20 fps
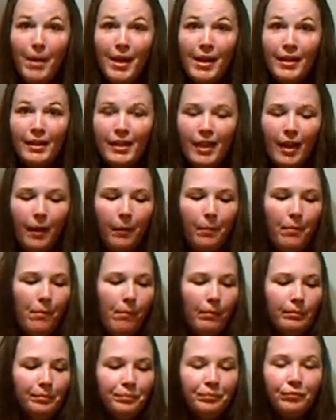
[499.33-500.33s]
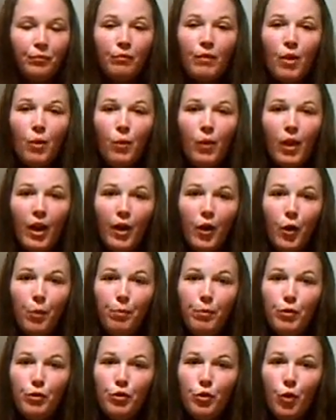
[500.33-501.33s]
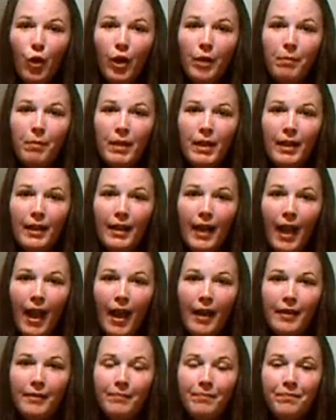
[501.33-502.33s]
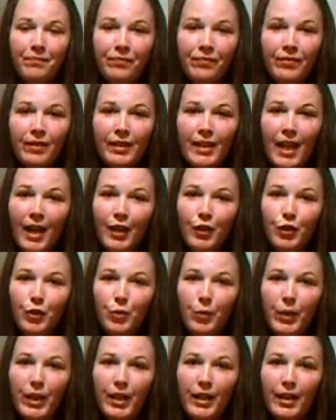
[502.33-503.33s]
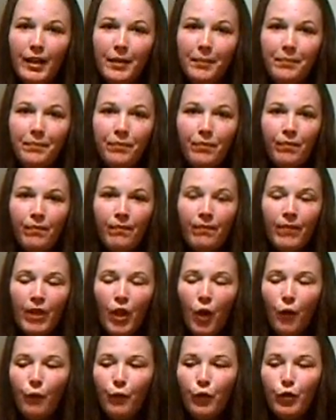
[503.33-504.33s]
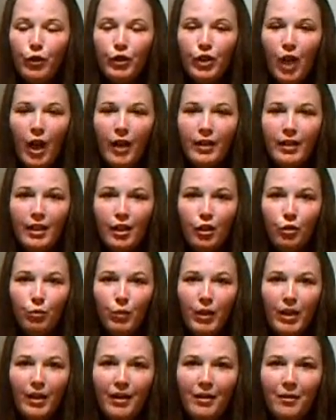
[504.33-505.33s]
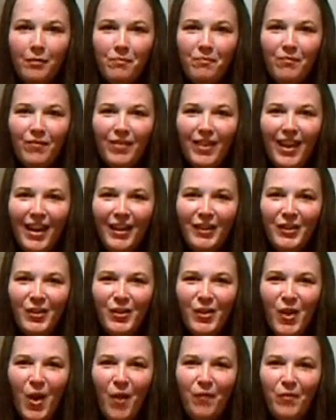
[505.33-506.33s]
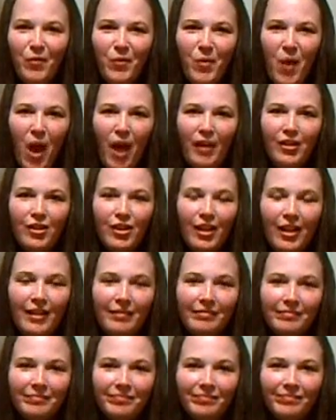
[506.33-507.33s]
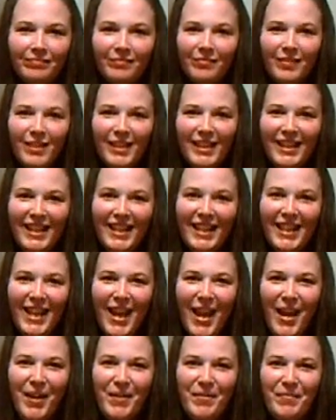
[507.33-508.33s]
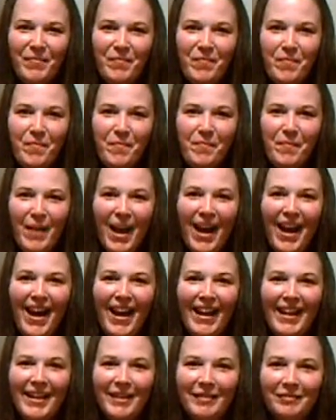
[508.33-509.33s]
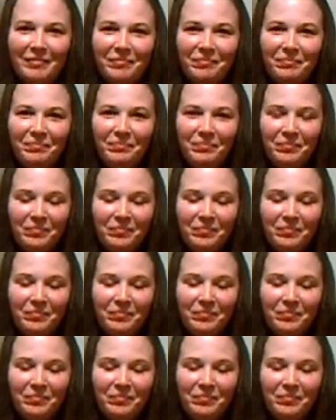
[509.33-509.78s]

Amazing. Well, I hope you join me again next week for Side Dish Week. Thanks a lot for watching. See you then. Bye.